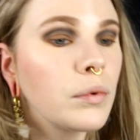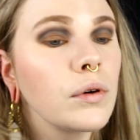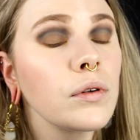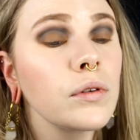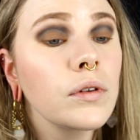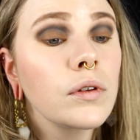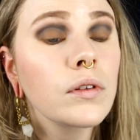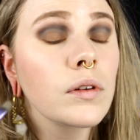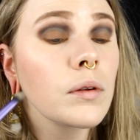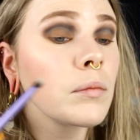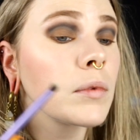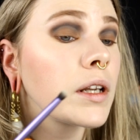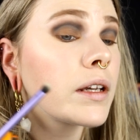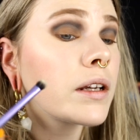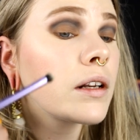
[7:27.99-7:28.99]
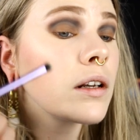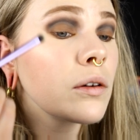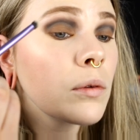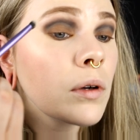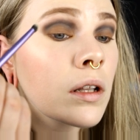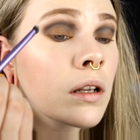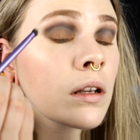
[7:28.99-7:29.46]
put some glitter
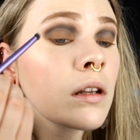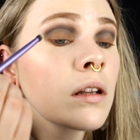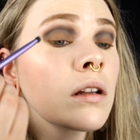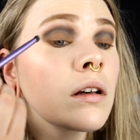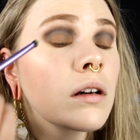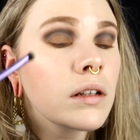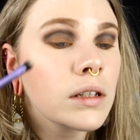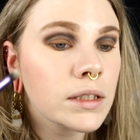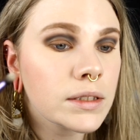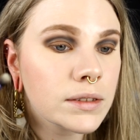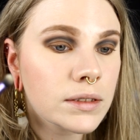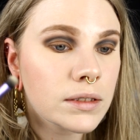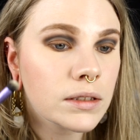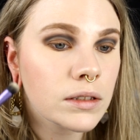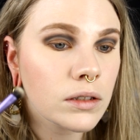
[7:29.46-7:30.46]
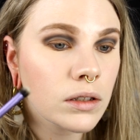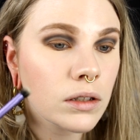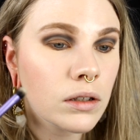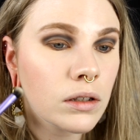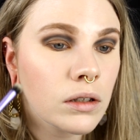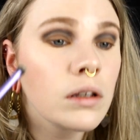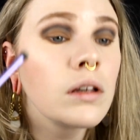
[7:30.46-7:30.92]
glue on, on it,
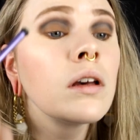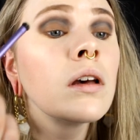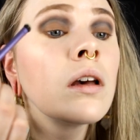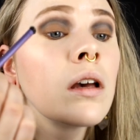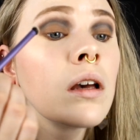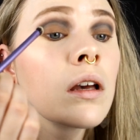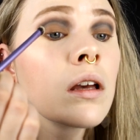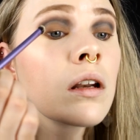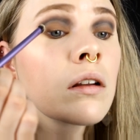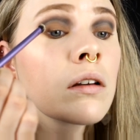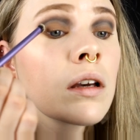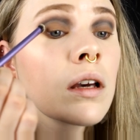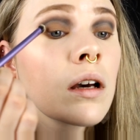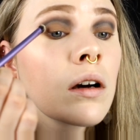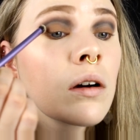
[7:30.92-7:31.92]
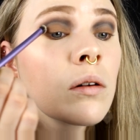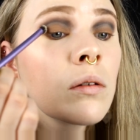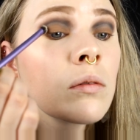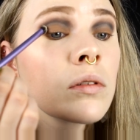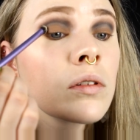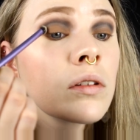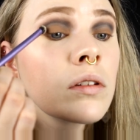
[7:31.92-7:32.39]
okay,
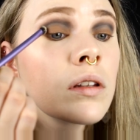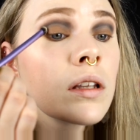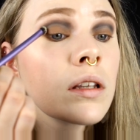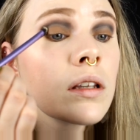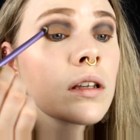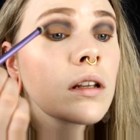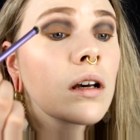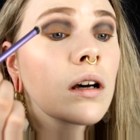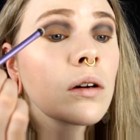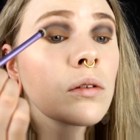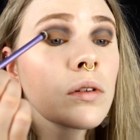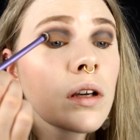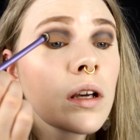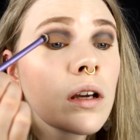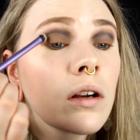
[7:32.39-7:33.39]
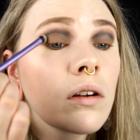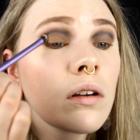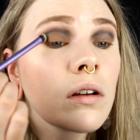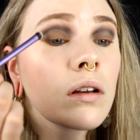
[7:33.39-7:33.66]
I want to take it out here.